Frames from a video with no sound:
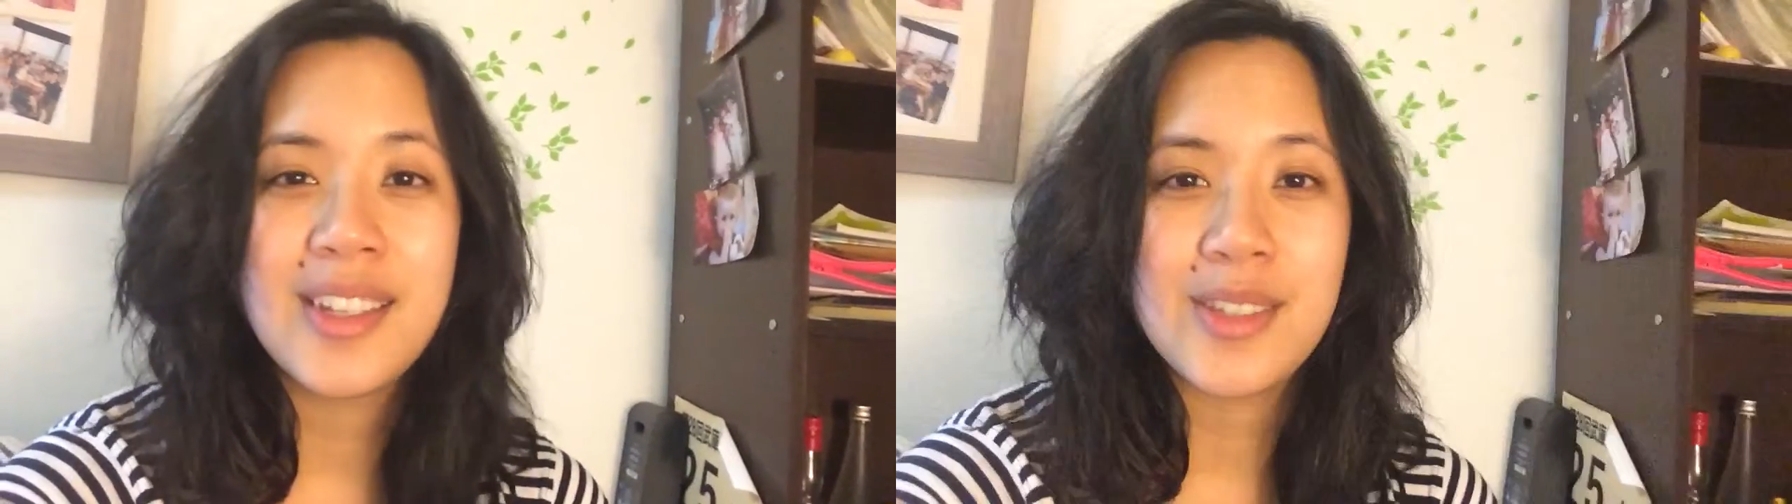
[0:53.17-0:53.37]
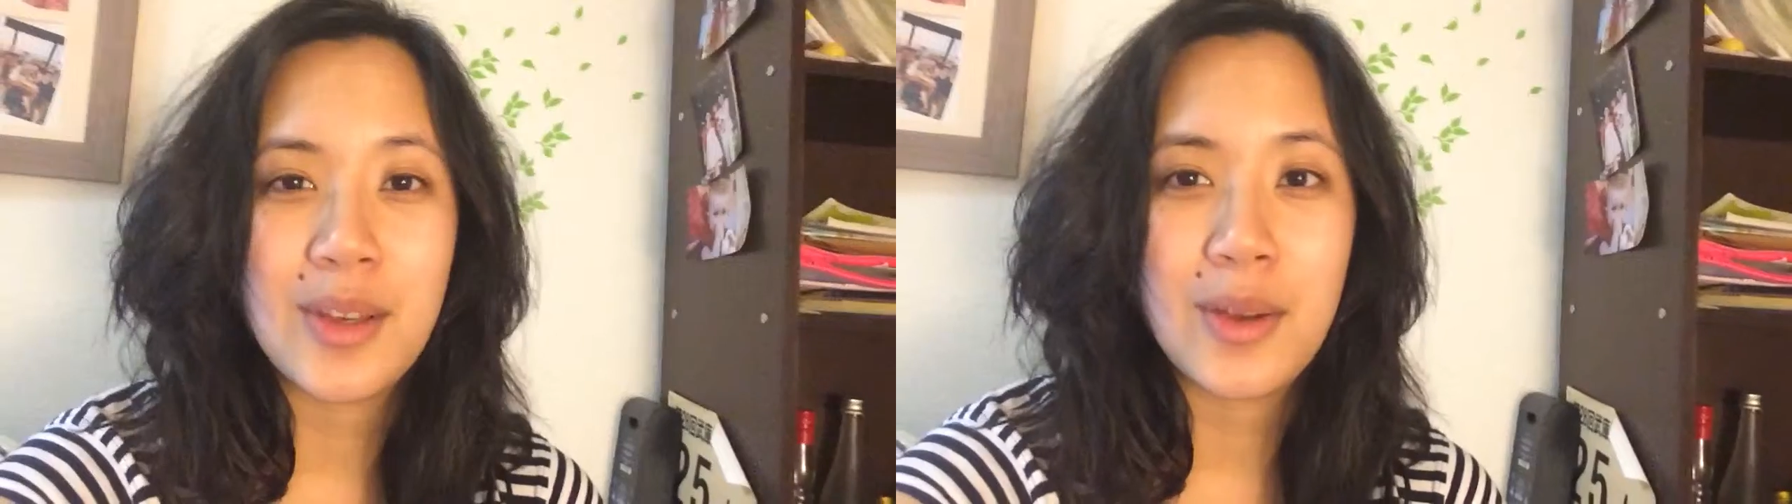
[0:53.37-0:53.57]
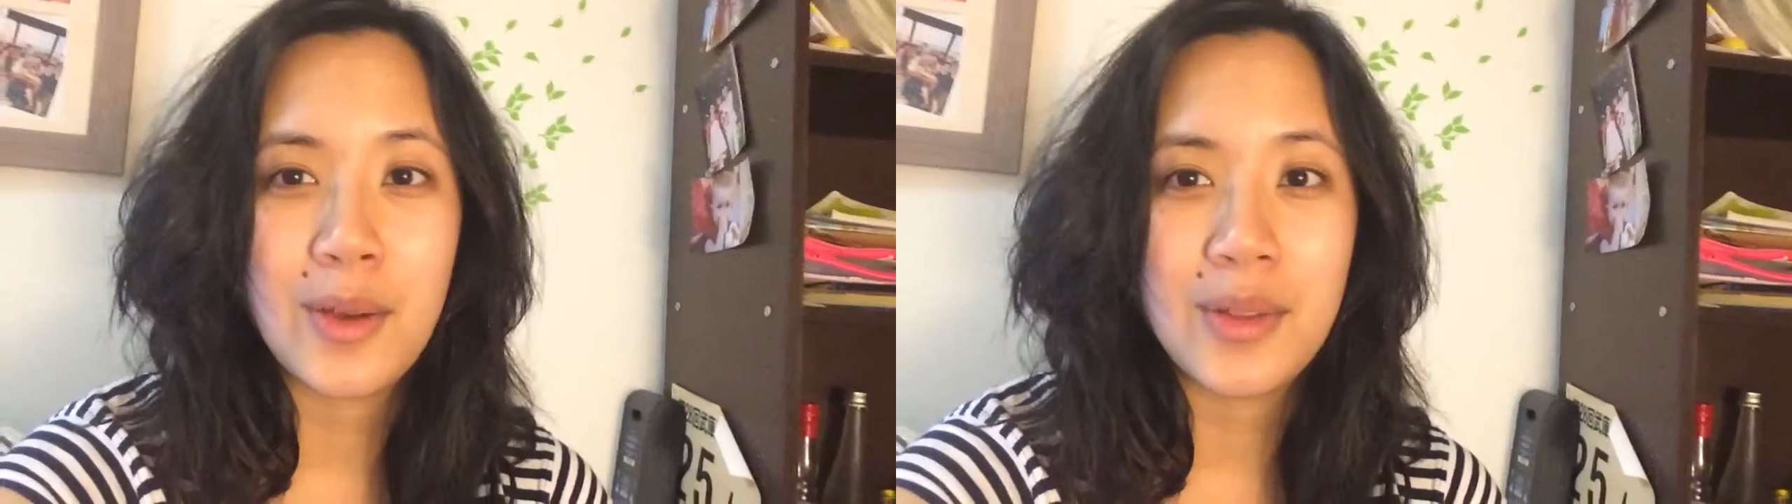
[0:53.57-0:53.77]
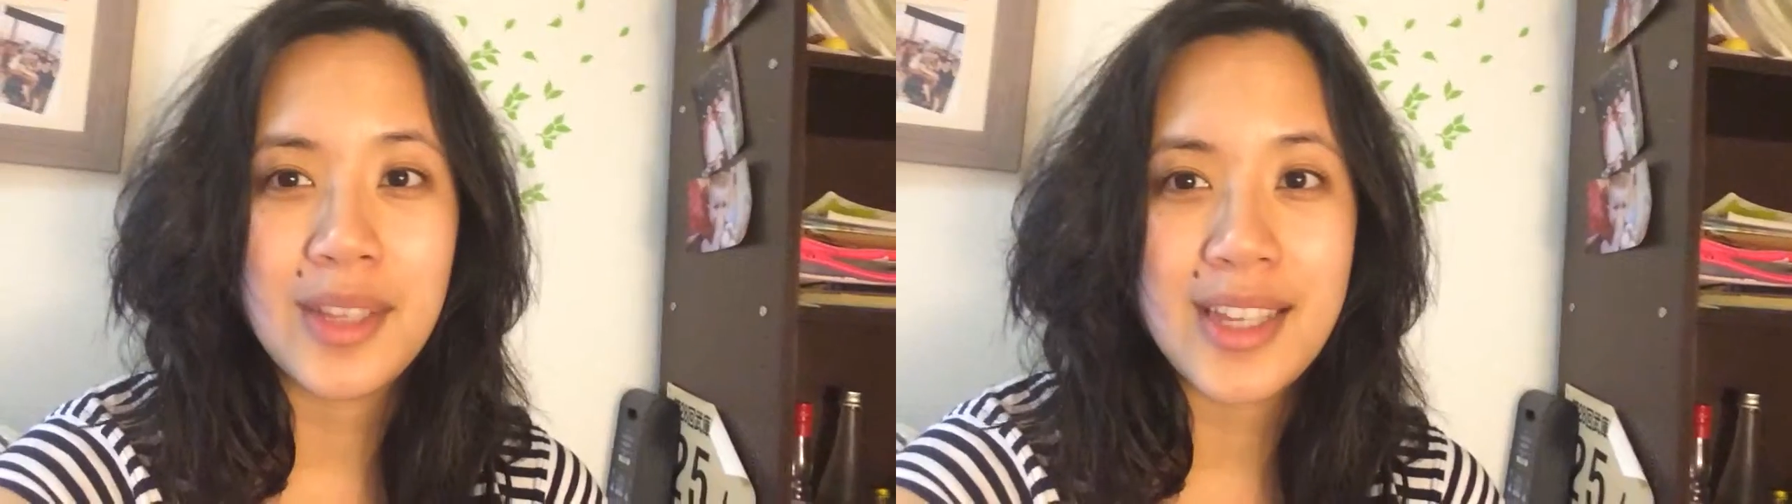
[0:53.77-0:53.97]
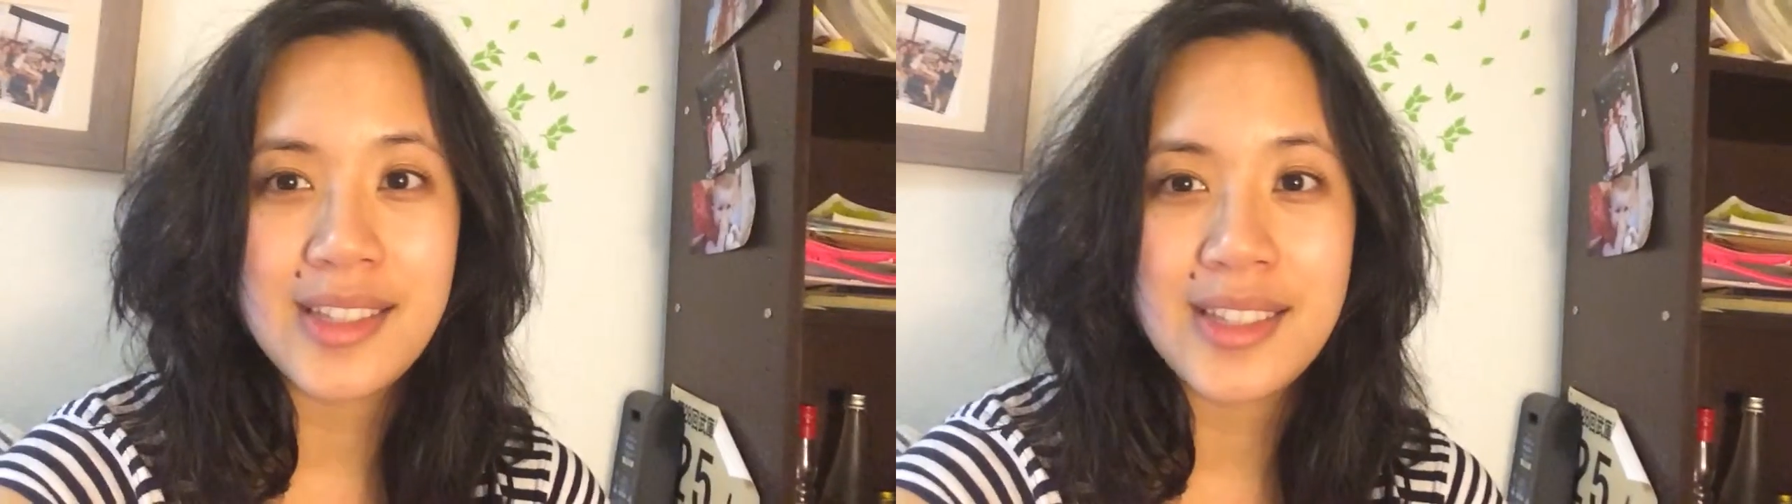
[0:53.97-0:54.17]
So
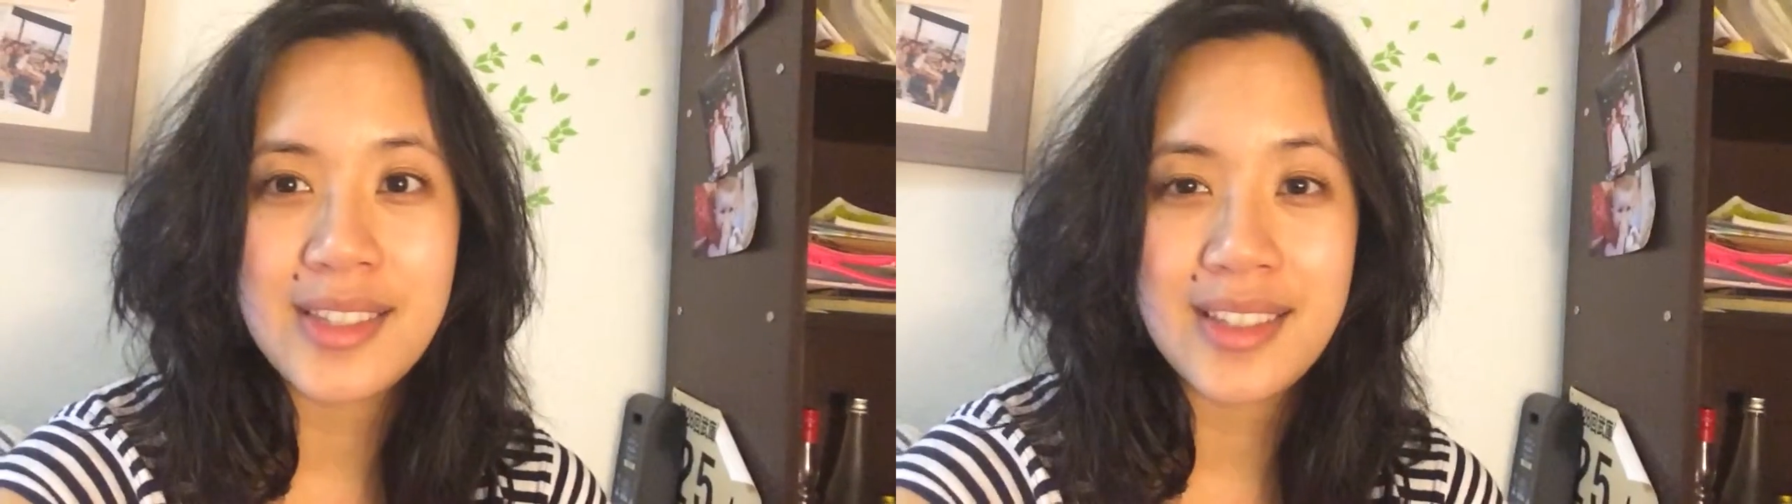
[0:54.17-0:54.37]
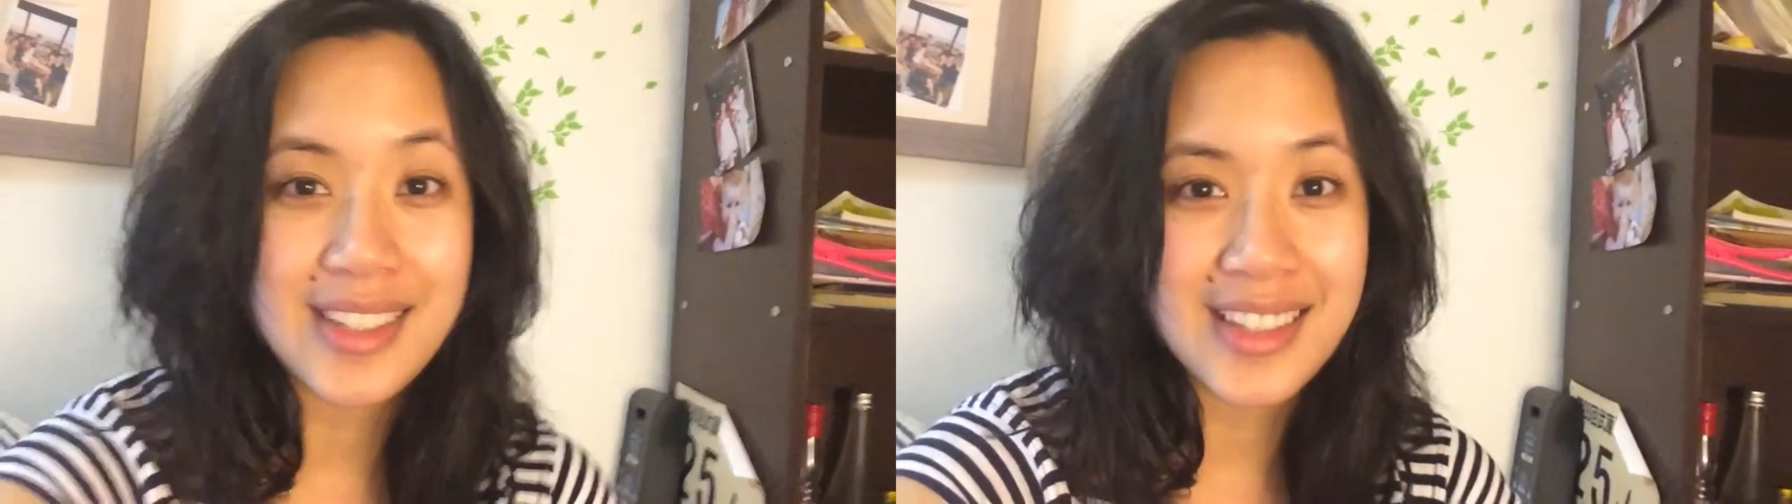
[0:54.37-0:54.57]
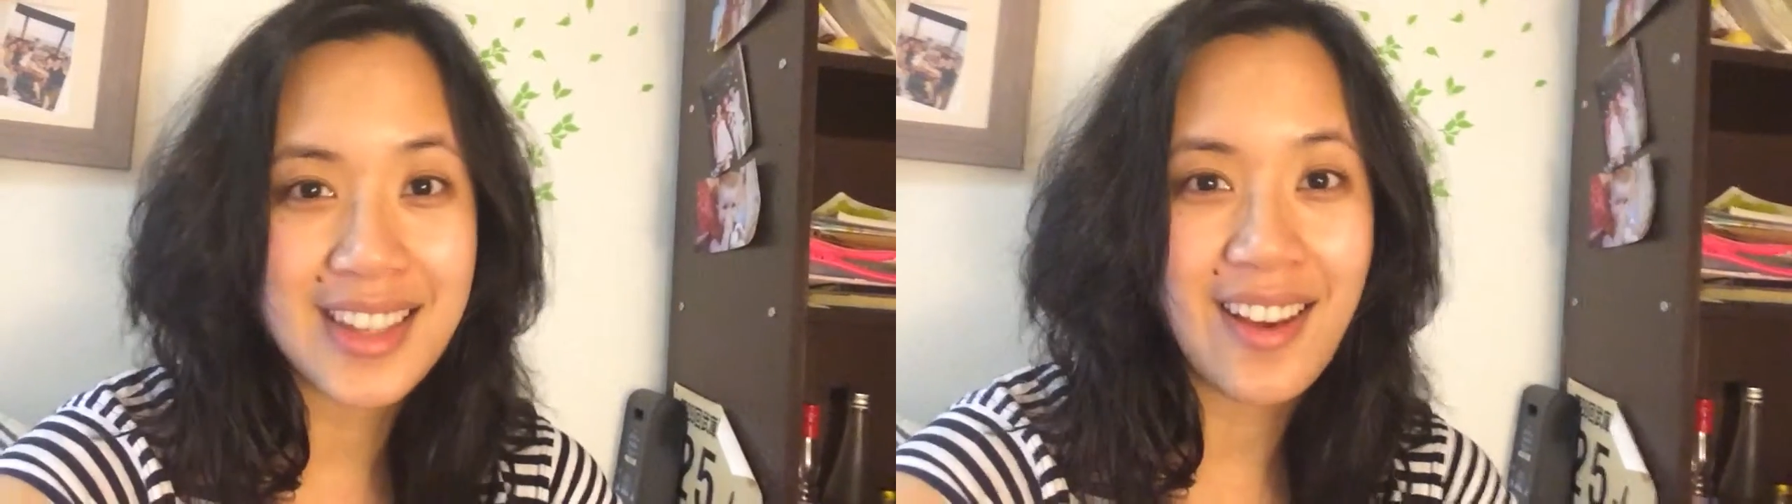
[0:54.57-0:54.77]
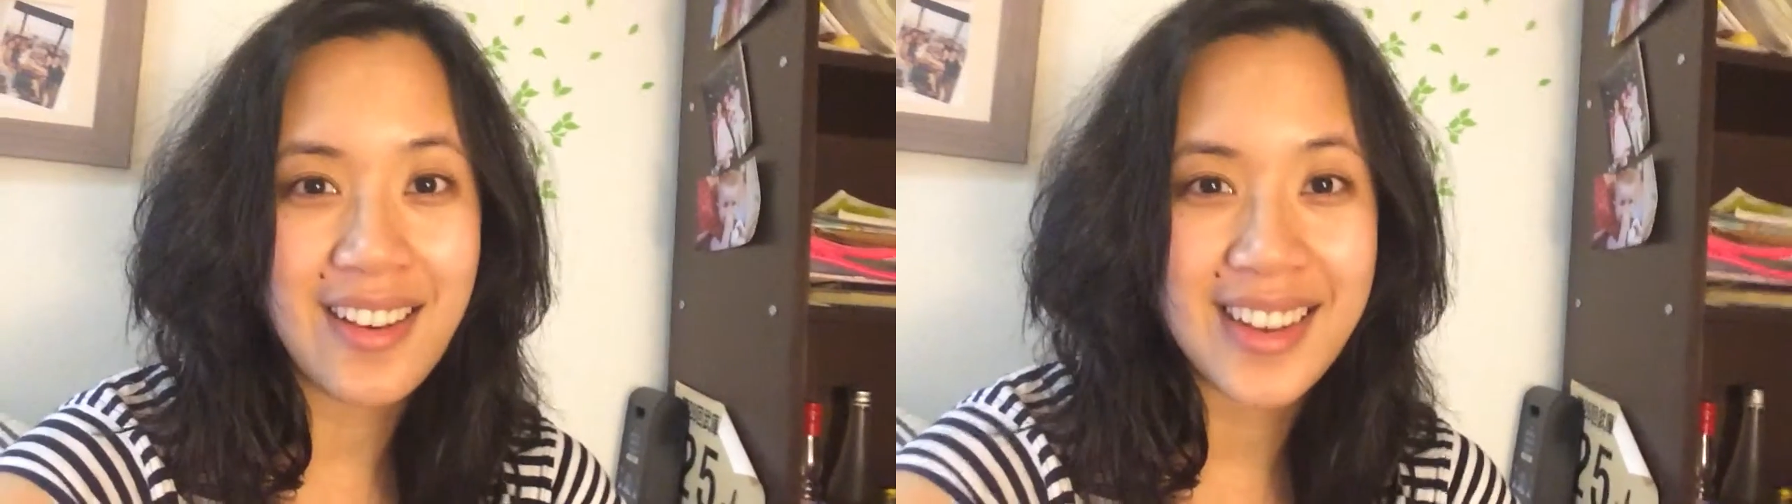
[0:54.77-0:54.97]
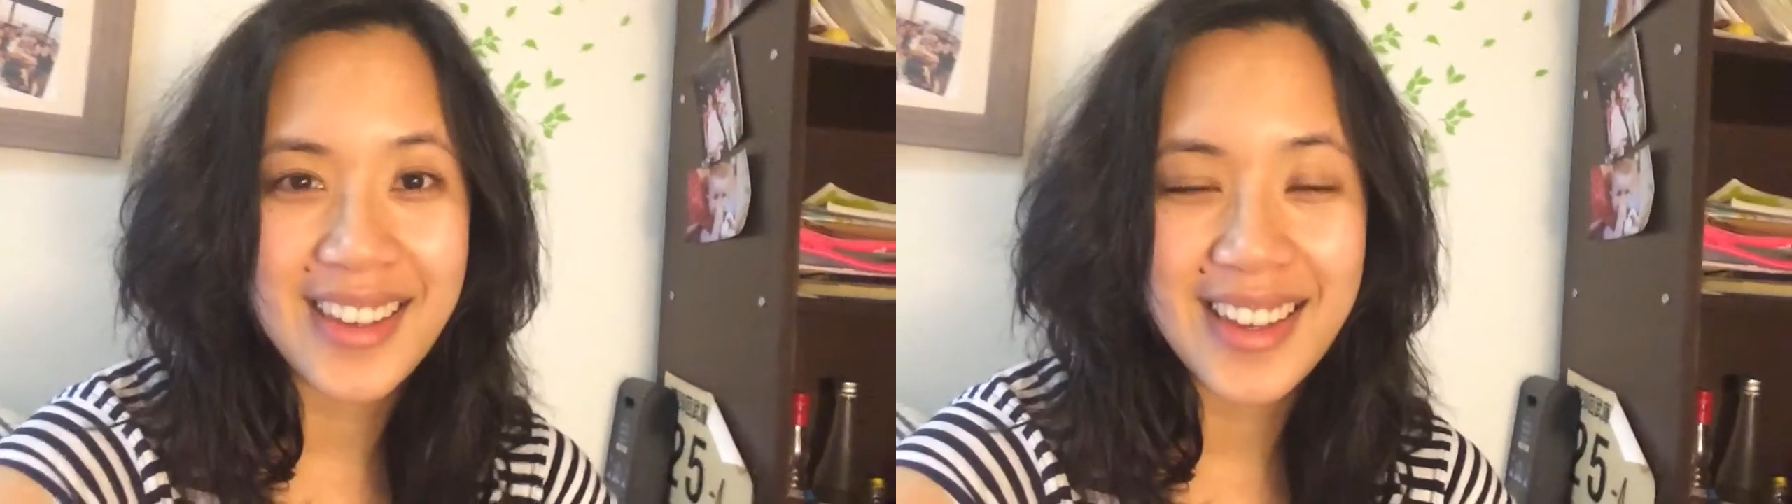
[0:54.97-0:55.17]
let's
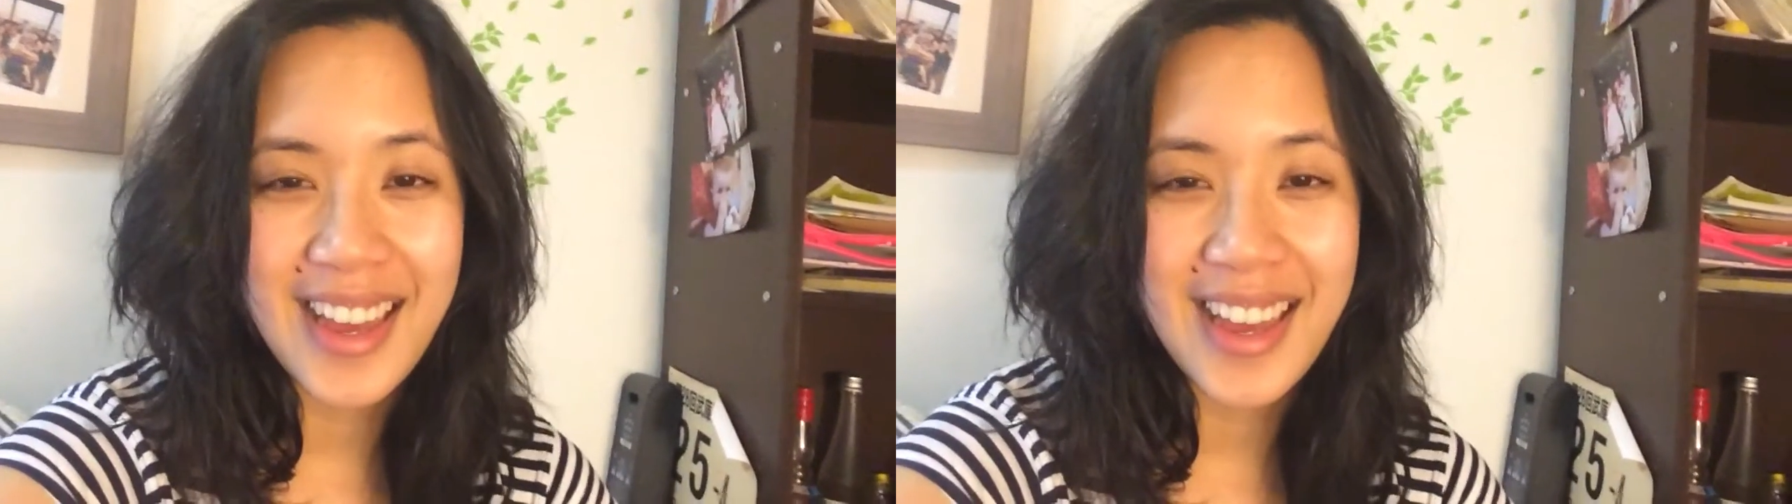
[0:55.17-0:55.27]
talk,